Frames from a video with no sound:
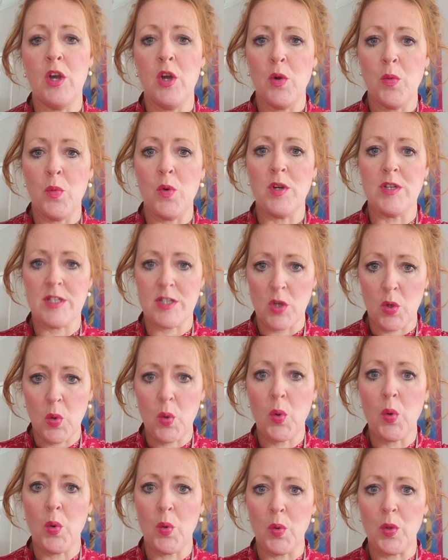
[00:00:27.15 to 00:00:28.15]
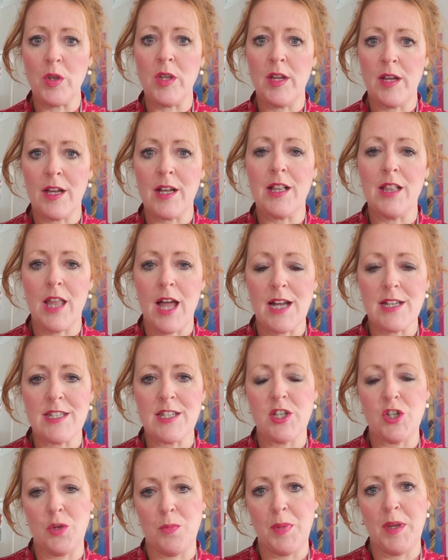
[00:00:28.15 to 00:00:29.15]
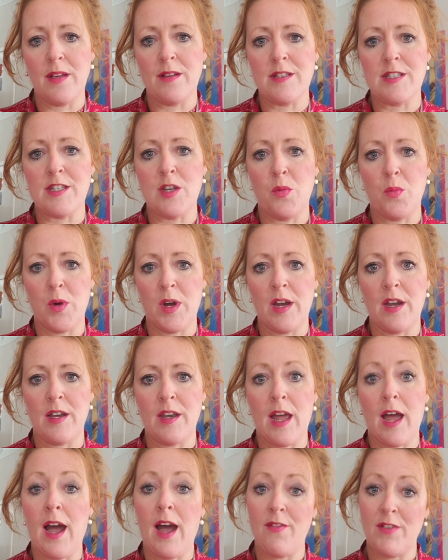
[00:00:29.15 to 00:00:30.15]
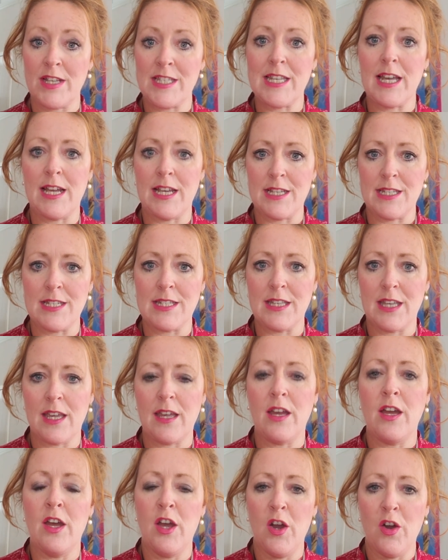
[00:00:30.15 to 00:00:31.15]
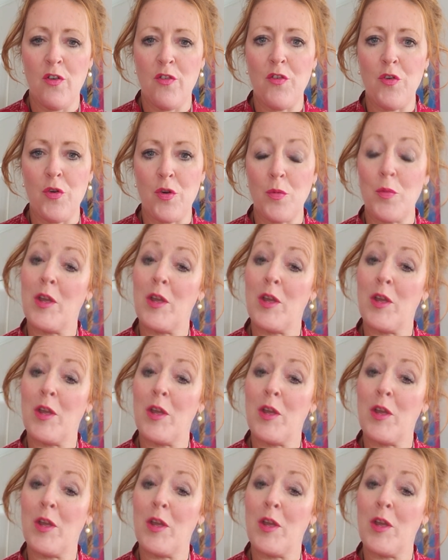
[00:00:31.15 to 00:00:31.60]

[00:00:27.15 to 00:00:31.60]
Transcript: was that whole class groupings were having to isolate for,